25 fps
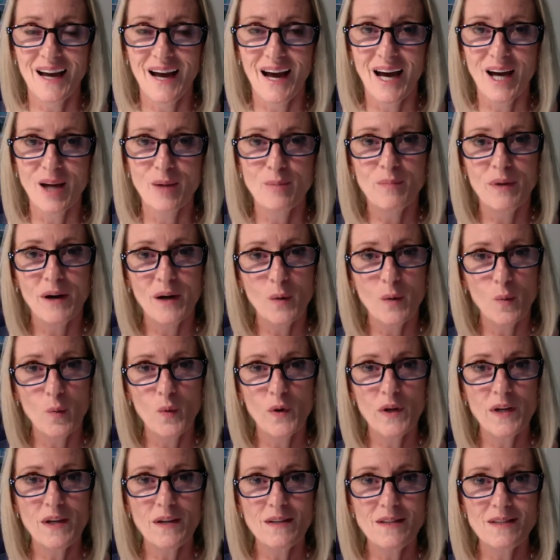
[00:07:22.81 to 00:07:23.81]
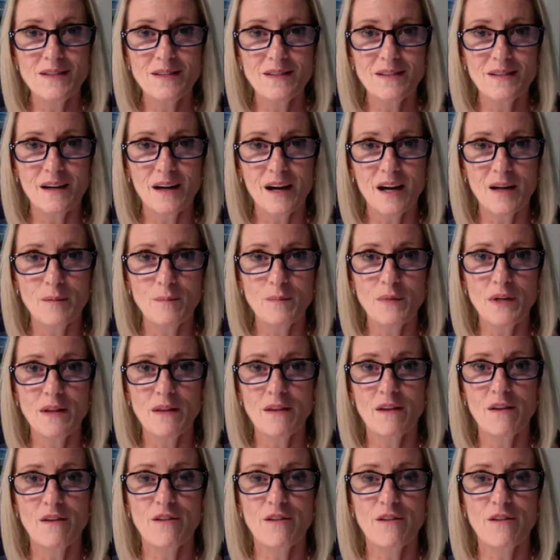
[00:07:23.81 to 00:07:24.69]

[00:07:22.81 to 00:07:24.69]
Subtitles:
And by weeds, I mean the